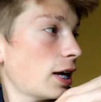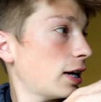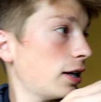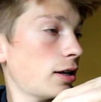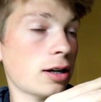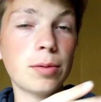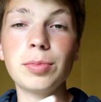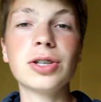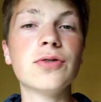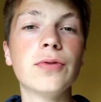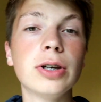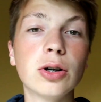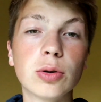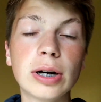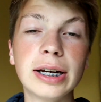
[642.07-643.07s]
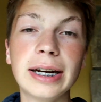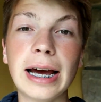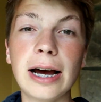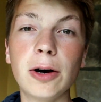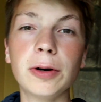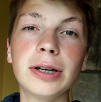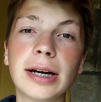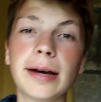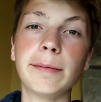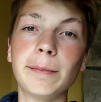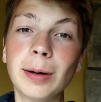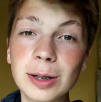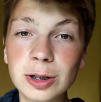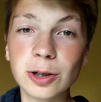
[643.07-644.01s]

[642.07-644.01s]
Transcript: editing up this video right now, and I'm about